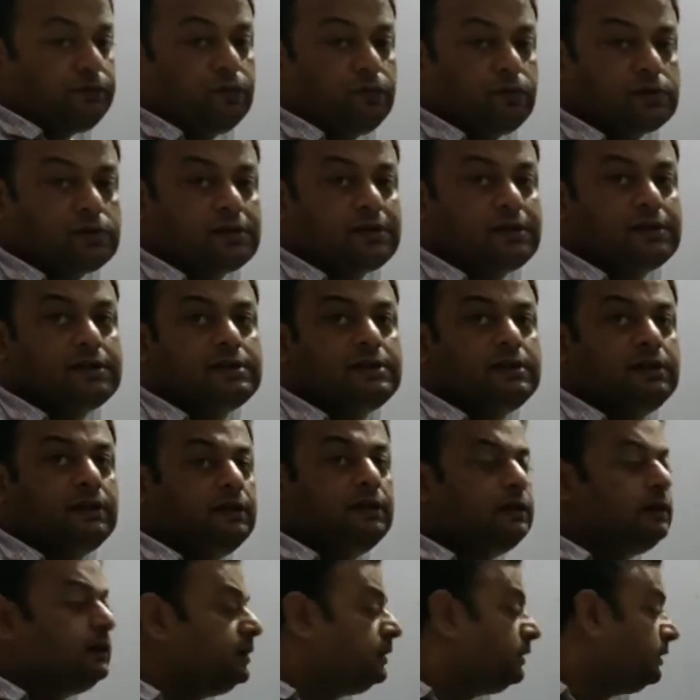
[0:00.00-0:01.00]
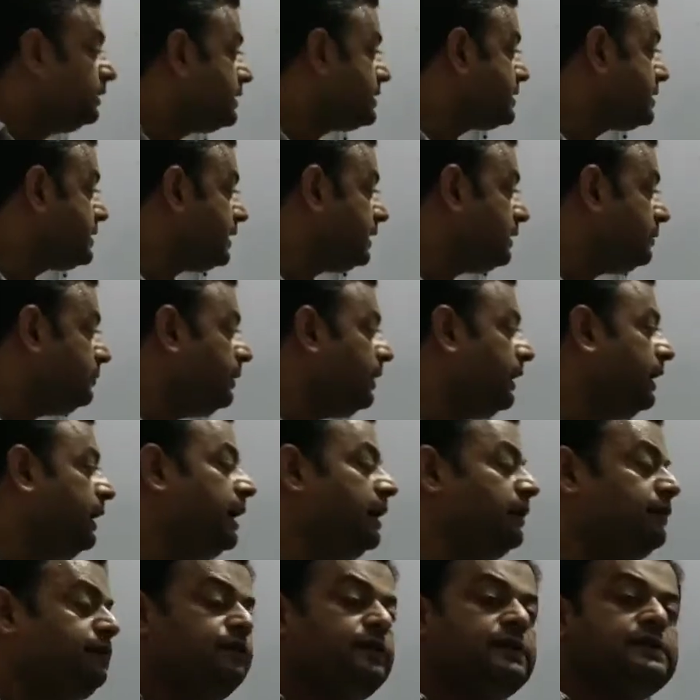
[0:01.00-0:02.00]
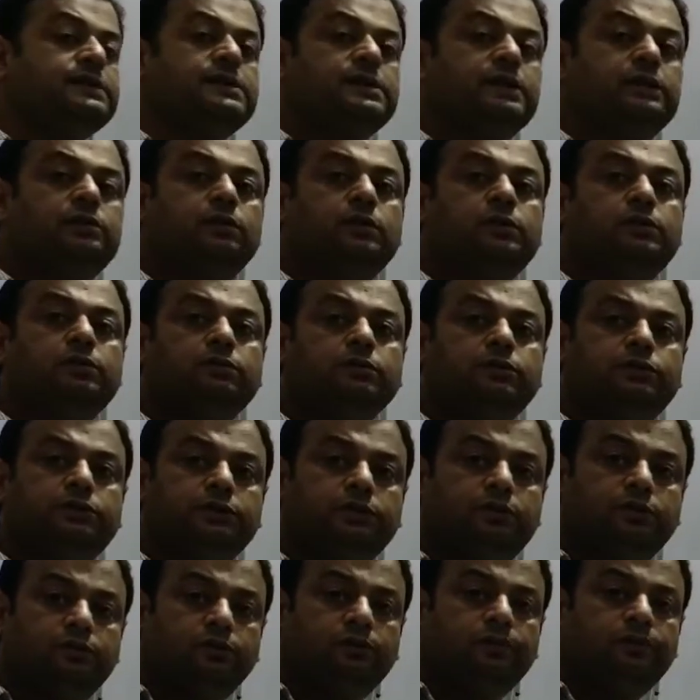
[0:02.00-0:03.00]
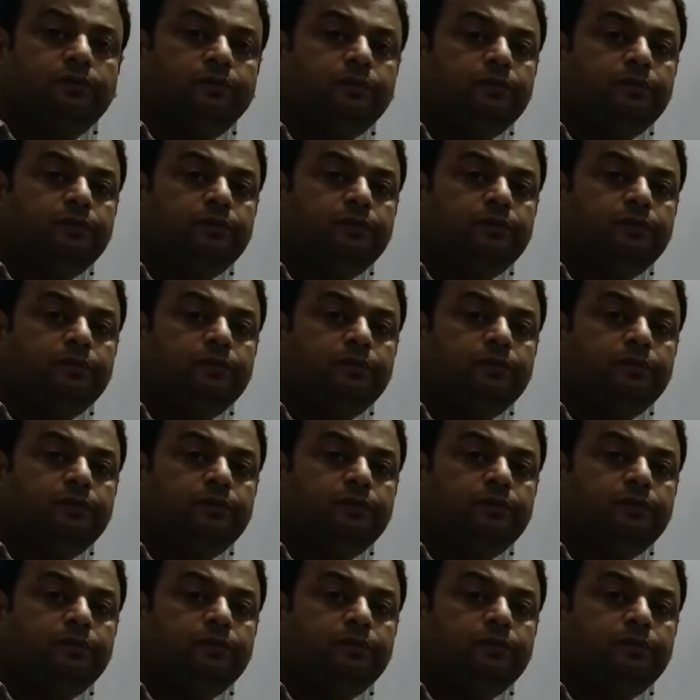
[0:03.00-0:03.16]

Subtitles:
forces, the sigma f is equal to 0.